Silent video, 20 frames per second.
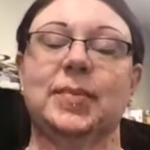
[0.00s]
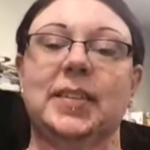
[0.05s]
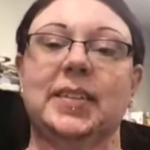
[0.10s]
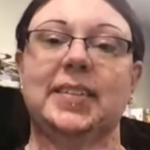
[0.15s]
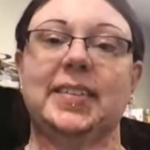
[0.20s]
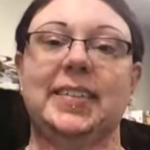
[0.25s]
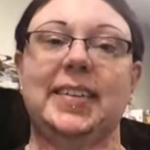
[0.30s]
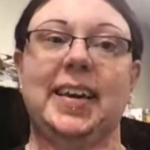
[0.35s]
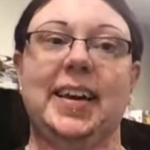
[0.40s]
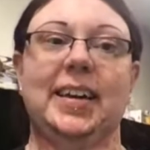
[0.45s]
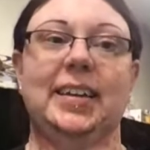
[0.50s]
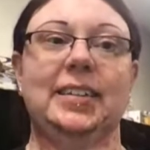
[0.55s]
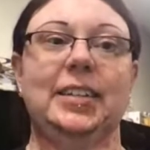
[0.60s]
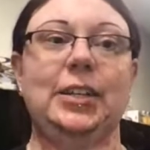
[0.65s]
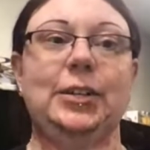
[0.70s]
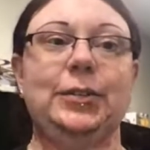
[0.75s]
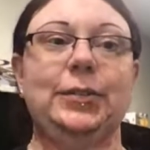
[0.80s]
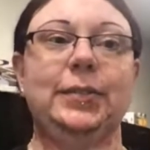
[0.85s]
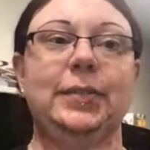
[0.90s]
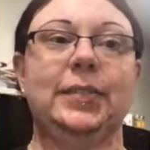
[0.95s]
Yeah,
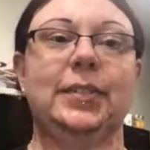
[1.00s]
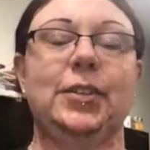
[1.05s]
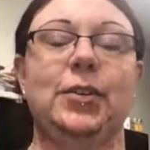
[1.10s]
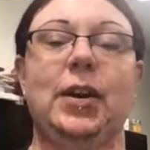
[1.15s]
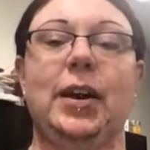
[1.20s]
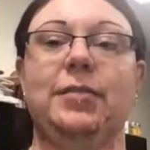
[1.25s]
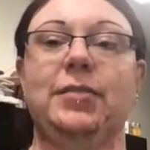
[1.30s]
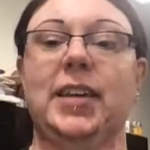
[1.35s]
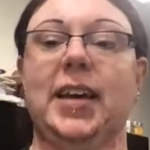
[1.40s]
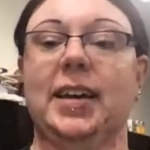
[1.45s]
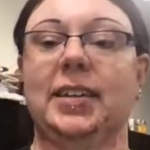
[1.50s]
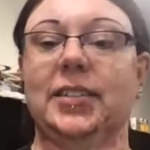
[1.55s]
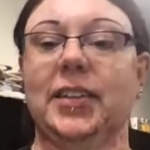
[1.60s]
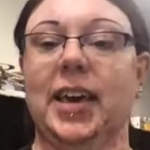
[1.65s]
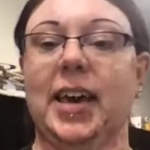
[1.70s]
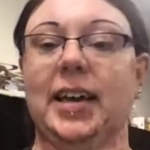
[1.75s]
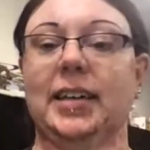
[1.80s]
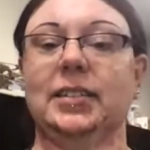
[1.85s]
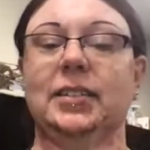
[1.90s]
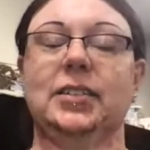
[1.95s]
you have to ask
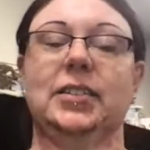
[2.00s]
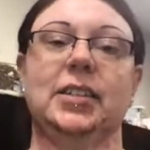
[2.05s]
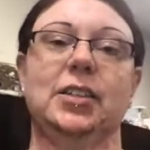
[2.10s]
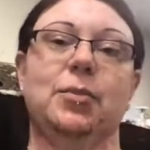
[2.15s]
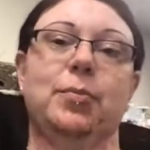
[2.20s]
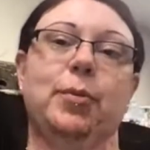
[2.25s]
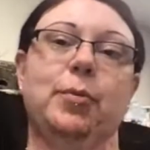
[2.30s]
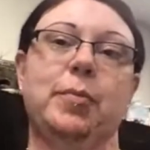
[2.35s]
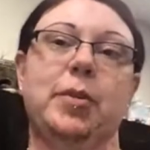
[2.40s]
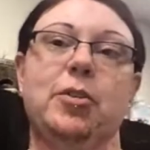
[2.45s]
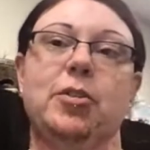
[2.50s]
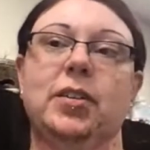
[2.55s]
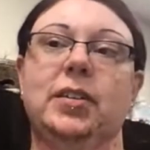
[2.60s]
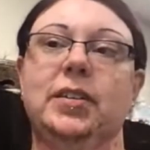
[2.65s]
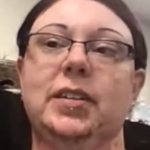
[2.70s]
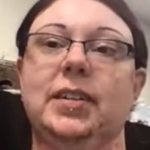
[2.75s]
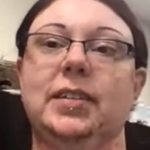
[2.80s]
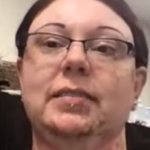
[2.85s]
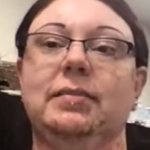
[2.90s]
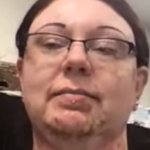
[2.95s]
Cat Sith
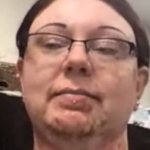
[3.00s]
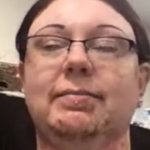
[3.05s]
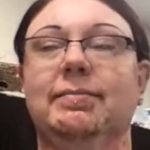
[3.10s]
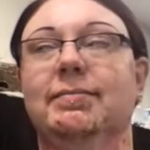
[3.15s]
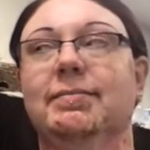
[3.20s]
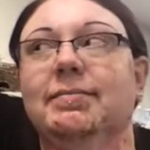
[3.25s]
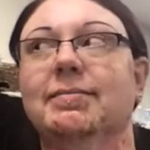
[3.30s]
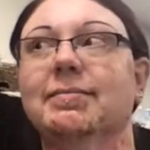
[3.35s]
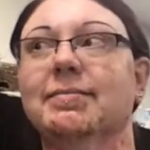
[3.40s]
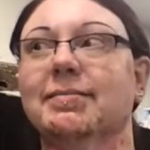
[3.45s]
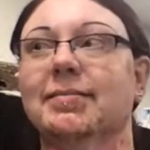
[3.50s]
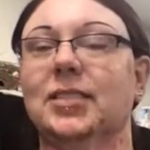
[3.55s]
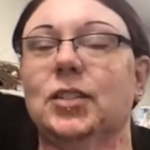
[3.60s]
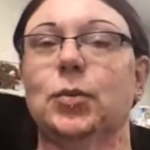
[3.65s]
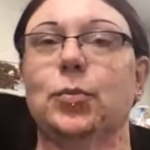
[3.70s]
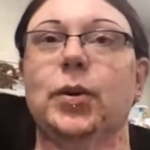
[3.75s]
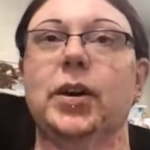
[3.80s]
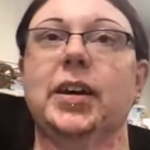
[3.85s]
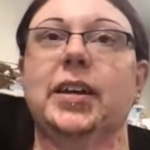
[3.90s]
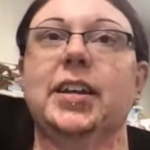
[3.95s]
permission to
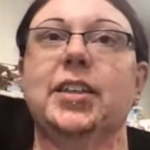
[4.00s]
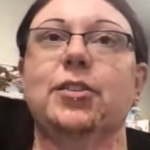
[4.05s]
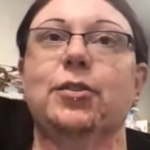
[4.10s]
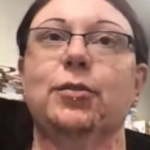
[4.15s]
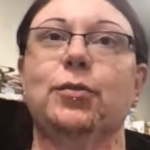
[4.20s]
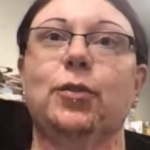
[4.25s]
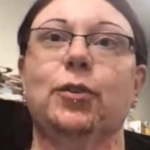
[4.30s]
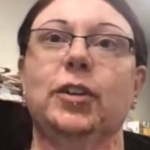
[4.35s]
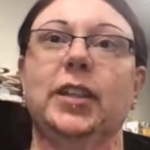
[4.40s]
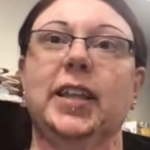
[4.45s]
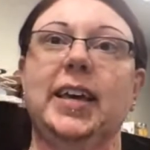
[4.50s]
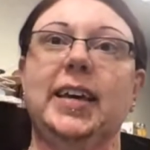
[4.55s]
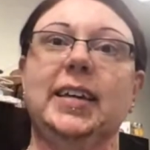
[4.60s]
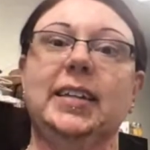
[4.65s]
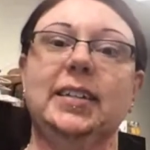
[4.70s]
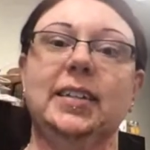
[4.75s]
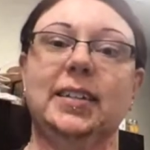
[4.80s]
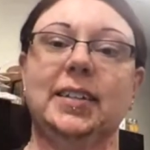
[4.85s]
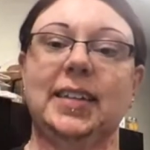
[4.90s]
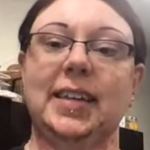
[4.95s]
bring another four-legged
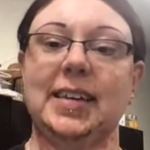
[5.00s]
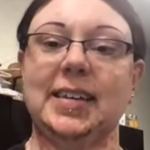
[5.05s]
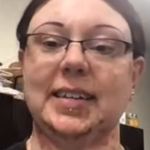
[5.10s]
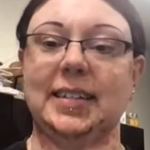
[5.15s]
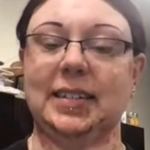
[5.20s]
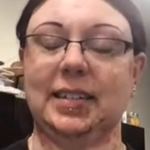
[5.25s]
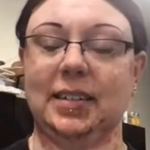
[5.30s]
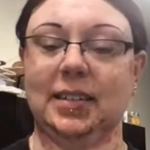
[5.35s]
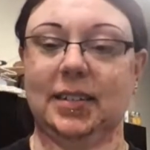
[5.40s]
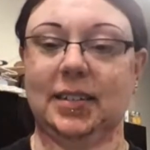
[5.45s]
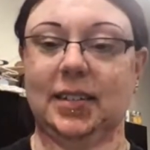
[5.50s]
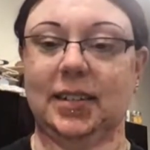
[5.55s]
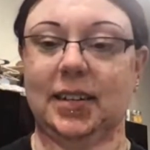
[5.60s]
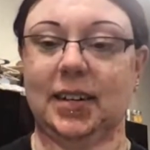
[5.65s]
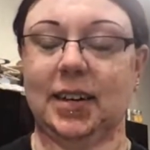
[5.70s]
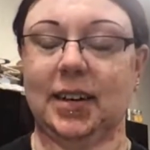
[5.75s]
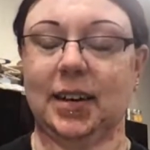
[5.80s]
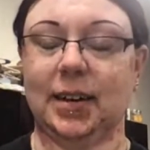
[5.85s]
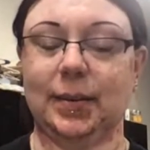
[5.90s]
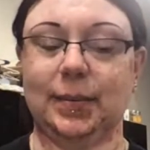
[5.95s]
in.
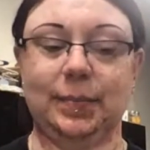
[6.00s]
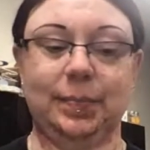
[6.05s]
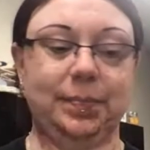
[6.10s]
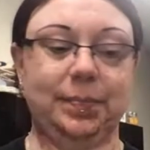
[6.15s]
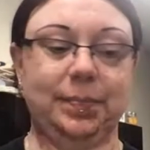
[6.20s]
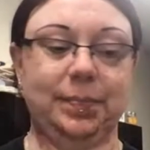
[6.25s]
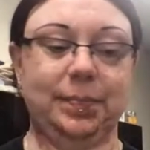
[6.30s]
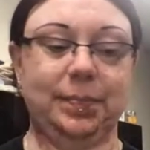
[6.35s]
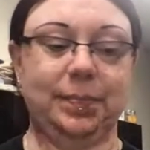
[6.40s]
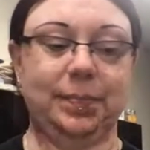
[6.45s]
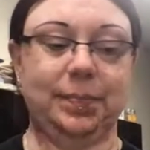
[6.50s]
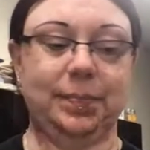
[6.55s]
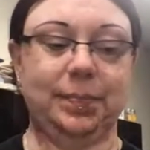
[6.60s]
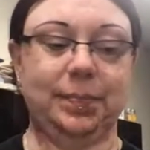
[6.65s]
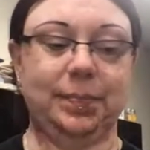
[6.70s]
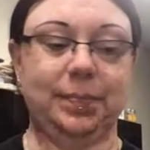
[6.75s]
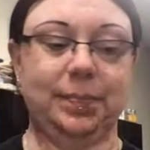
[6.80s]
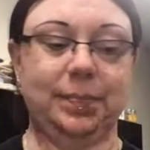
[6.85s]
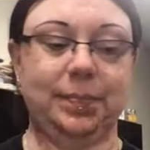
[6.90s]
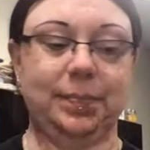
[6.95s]
And
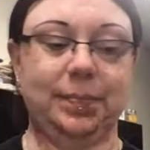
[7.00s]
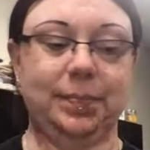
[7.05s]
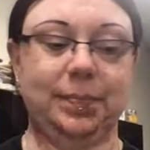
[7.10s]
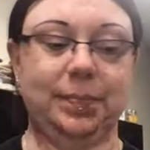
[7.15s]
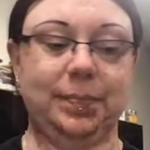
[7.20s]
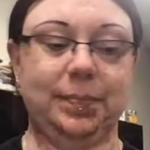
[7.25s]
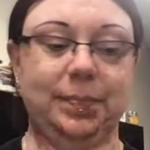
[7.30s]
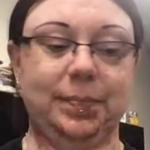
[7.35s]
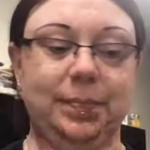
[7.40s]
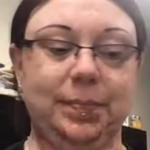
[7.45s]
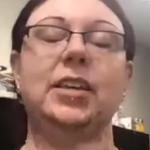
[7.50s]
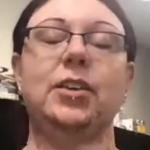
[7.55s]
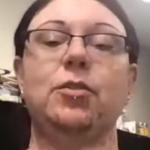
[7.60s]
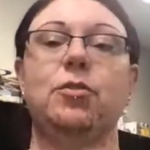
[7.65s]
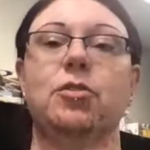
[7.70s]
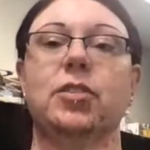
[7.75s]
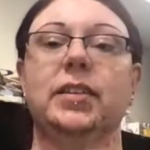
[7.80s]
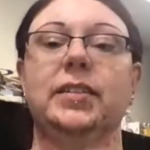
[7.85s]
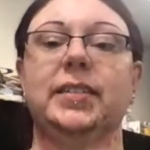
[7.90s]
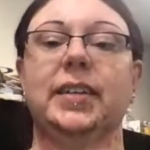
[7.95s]
he
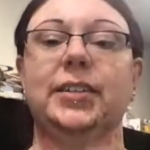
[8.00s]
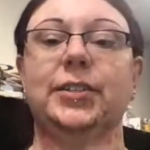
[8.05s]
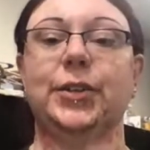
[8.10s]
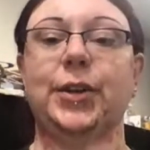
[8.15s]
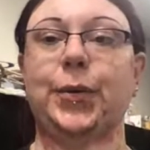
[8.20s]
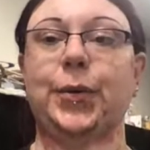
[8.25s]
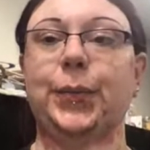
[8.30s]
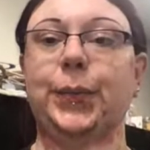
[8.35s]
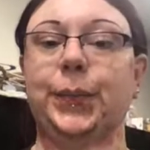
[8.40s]
usually says no.